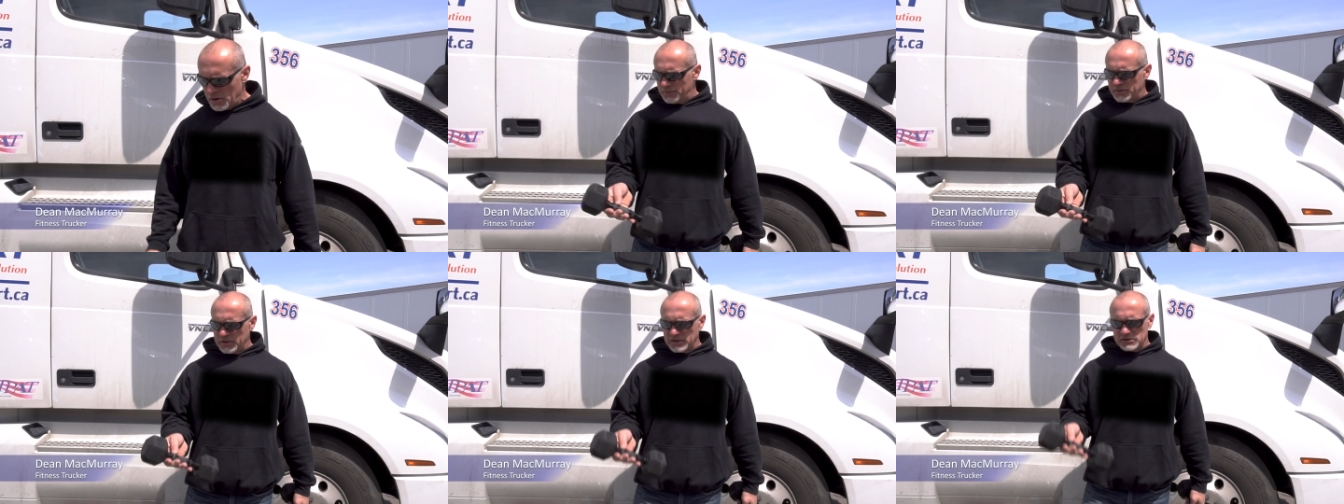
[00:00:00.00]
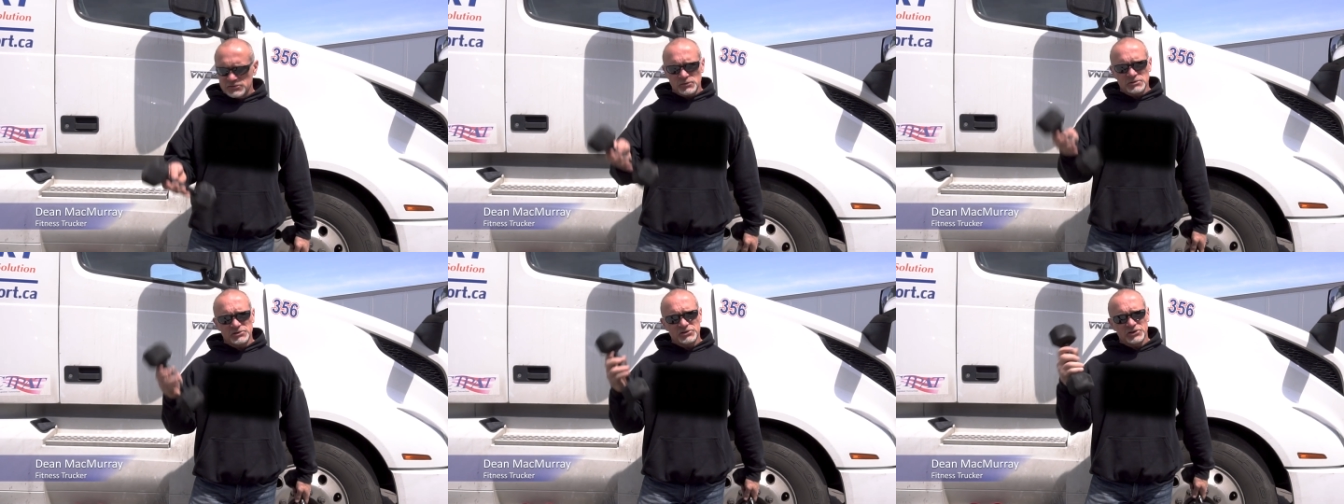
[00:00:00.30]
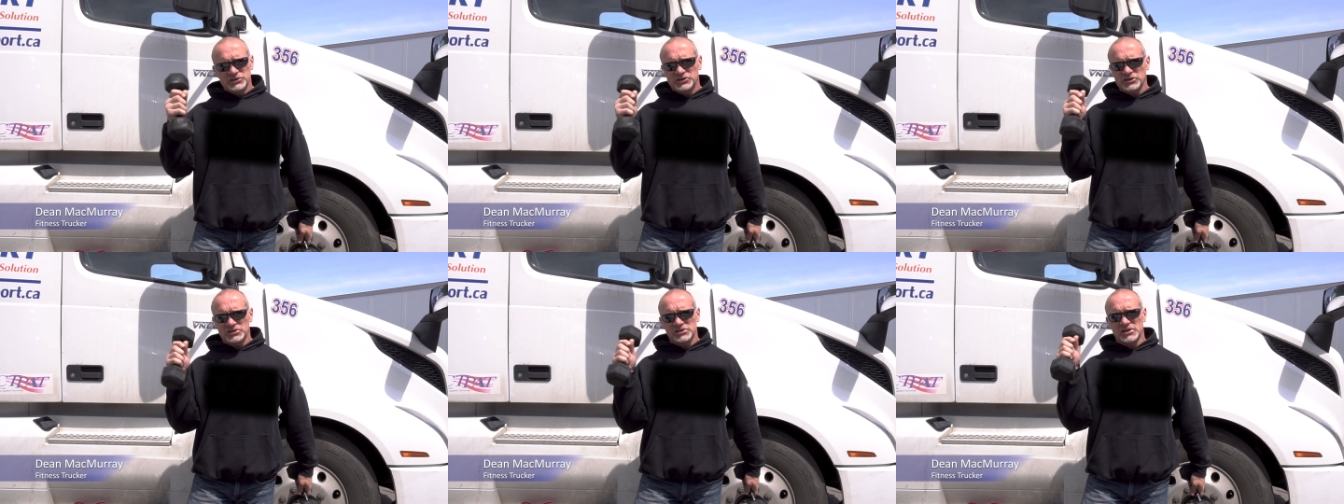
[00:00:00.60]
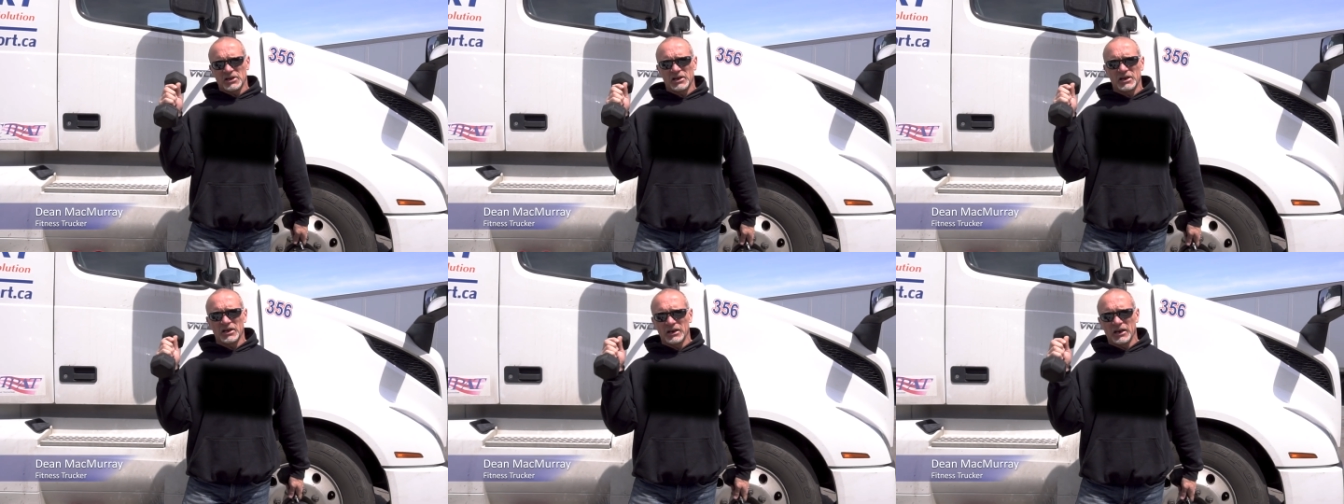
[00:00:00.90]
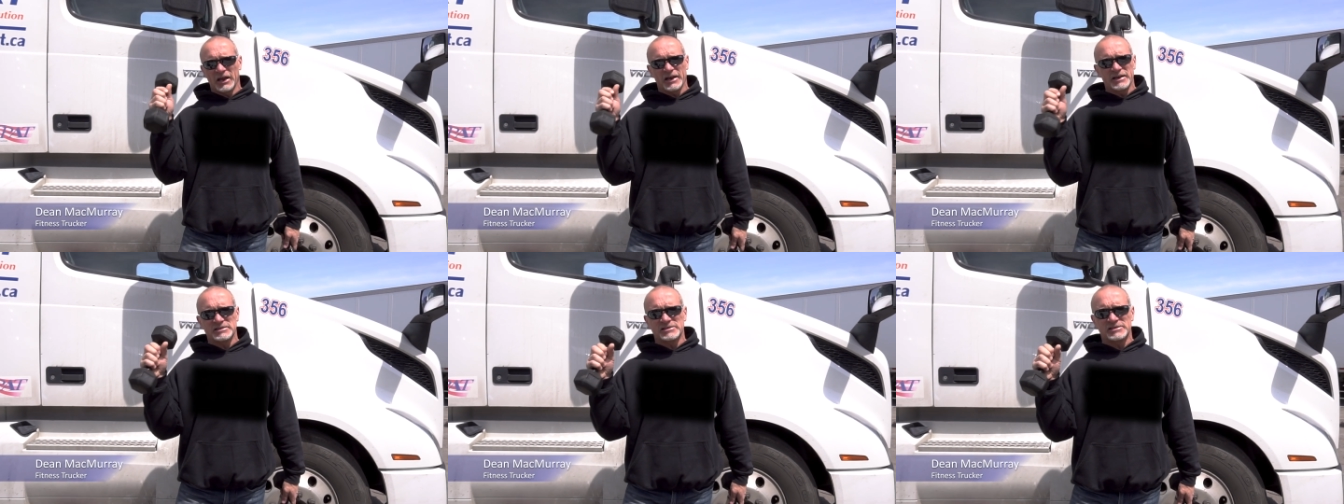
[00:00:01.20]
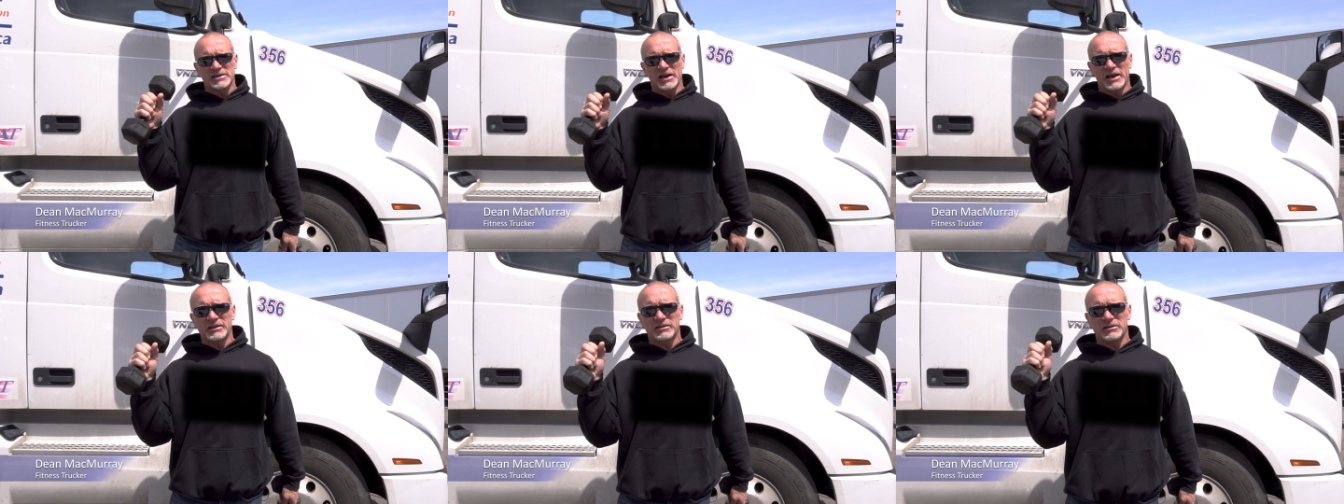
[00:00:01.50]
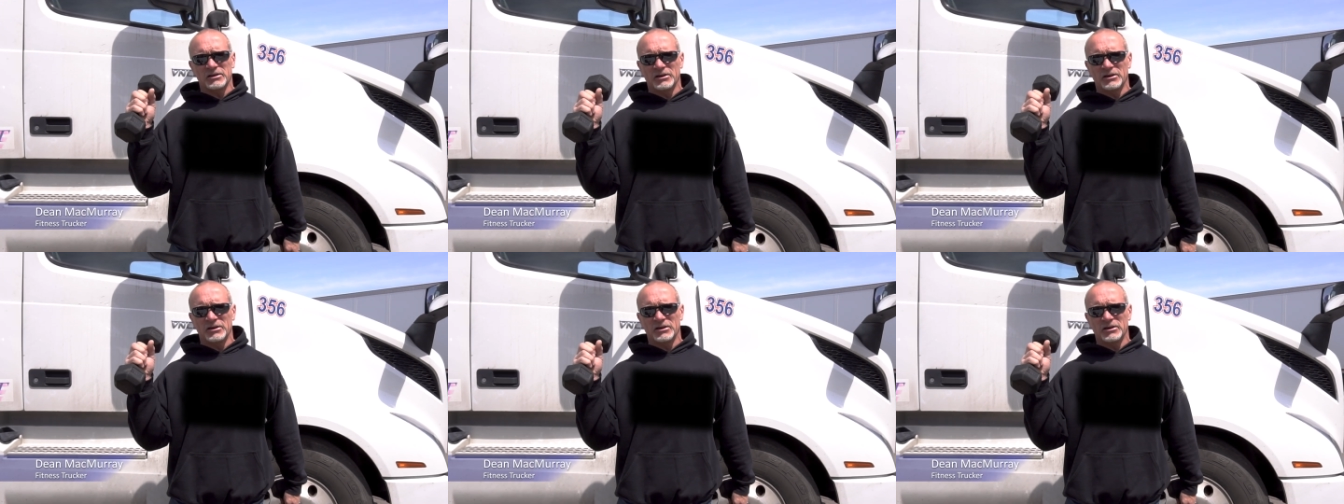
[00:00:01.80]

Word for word: These ones are just a light set.